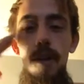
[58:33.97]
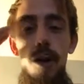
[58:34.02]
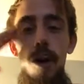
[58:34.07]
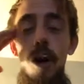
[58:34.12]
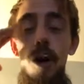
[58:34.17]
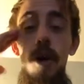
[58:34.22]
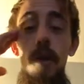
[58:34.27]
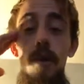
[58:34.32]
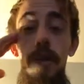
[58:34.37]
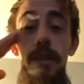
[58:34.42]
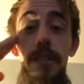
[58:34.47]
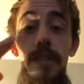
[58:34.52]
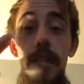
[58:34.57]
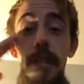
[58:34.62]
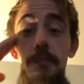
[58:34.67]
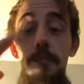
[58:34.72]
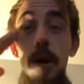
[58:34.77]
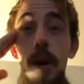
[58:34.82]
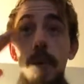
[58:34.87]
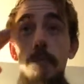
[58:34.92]
Always
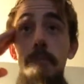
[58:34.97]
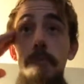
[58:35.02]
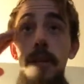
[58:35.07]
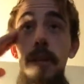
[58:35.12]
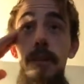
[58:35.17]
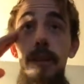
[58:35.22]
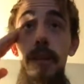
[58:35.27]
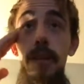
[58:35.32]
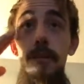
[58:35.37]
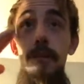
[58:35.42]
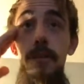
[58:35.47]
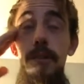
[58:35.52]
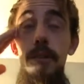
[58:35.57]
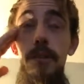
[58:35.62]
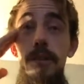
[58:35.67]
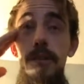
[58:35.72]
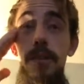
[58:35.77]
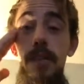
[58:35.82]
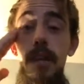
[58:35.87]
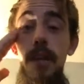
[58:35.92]
keep on building with
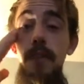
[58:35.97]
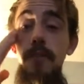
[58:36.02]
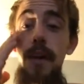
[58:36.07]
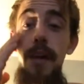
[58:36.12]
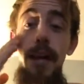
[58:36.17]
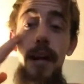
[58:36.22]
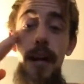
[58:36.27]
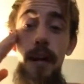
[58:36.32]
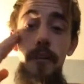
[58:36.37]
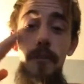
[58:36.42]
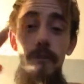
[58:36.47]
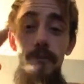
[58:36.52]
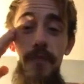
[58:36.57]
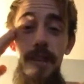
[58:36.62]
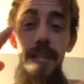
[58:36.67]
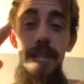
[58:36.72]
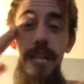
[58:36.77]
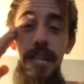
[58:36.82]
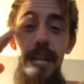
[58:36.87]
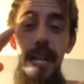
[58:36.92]
yourself. I got
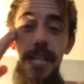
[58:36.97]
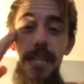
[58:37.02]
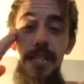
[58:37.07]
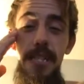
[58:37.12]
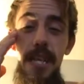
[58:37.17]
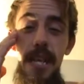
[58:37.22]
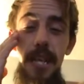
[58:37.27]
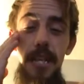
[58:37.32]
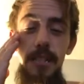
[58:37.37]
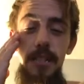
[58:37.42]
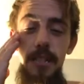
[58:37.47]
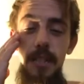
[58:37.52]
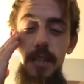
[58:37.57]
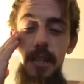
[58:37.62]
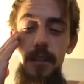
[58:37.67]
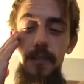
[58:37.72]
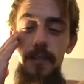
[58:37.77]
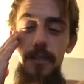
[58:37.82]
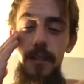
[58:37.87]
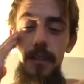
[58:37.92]
58 seconds
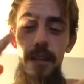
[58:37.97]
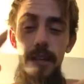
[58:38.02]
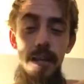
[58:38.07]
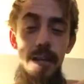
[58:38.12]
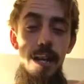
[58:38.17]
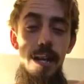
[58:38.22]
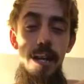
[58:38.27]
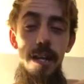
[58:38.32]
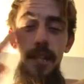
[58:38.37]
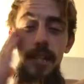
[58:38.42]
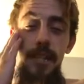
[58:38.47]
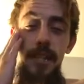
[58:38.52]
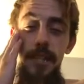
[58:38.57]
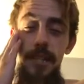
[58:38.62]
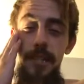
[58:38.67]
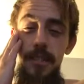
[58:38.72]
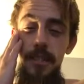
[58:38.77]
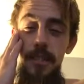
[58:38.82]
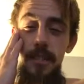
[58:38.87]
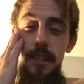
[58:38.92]
left, and
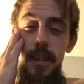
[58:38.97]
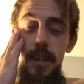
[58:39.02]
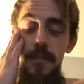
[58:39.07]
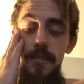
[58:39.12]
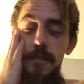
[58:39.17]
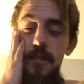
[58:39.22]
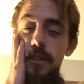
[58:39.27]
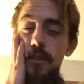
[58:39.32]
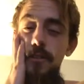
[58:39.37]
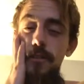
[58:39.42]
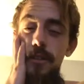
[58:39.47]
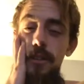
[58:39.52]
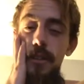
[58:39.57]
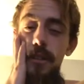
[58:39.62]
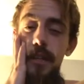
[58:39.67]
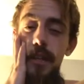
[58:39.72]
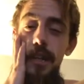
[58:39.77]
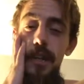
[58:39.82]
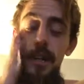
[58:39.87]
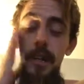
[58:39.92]
this live is over for the night.